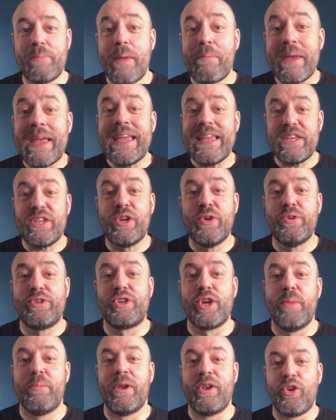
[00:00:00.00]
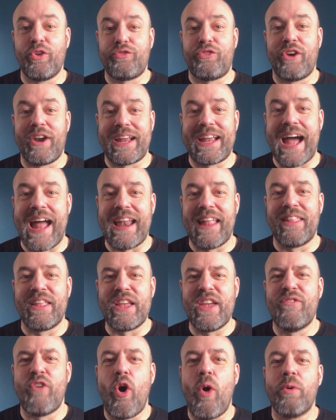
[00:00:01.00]
maybe hit YouTube and look for a kata
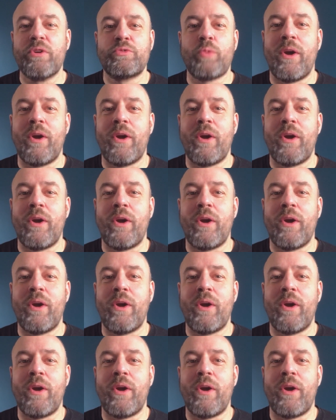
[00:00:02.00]
that you've always